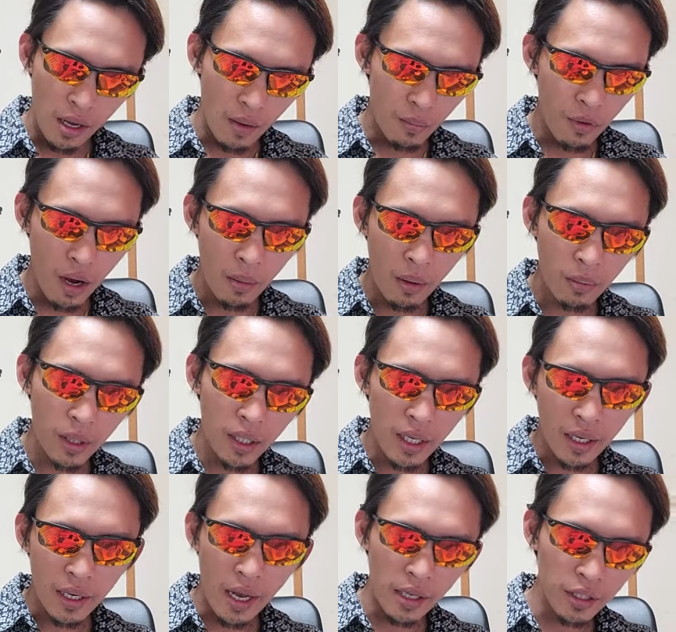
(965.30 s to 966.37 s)
probably the
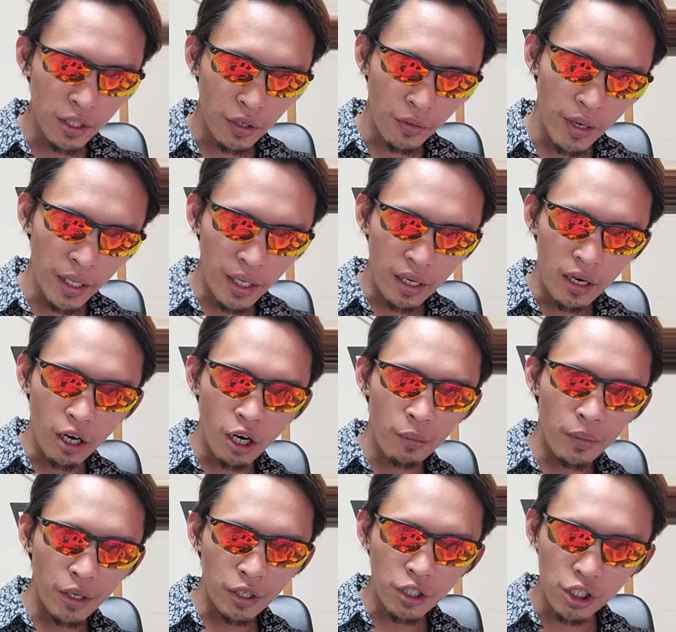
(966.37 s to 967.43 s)
can is already
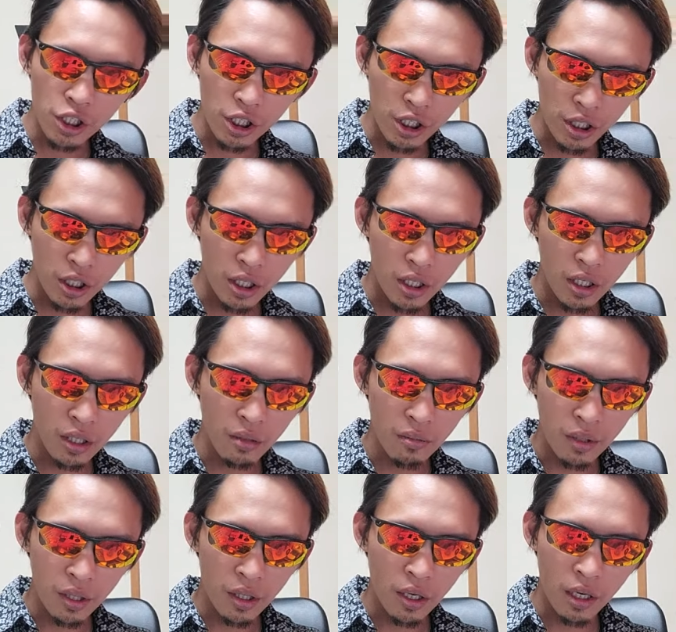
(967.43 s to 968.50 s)
garbage
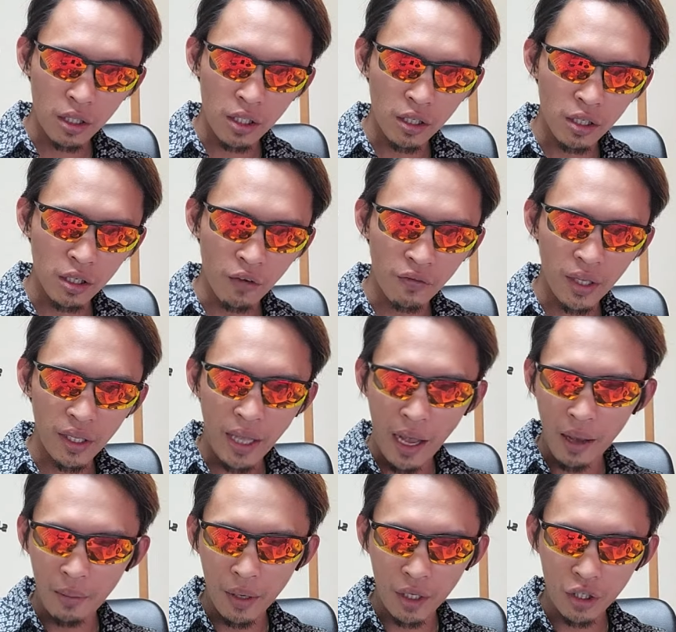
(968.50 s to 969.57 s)
because of the
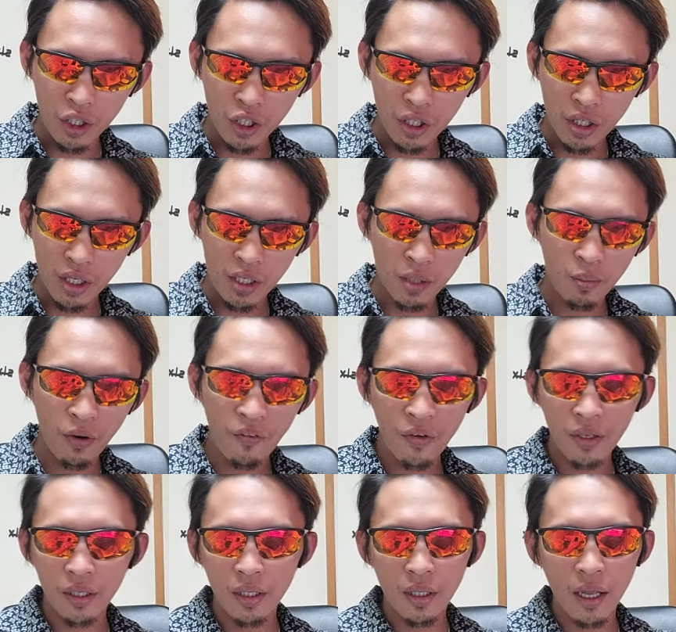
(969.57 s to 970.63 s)
damage. It's
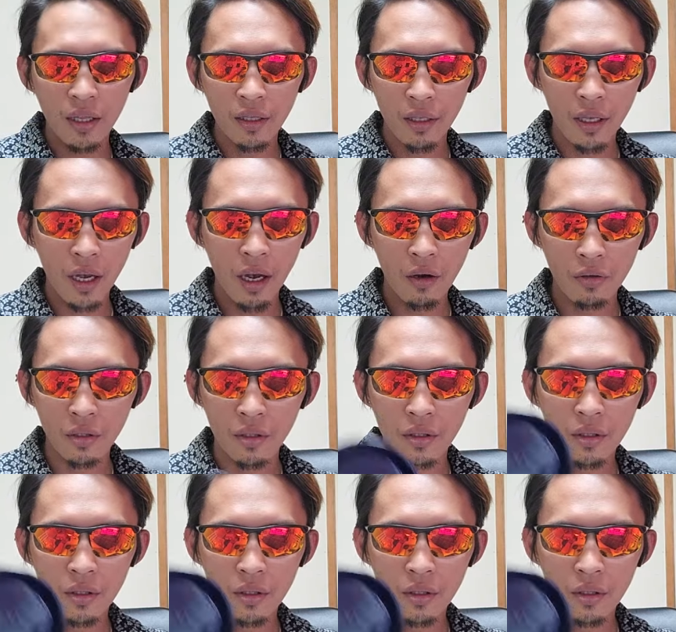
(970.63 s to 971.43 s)
perfectly dented out.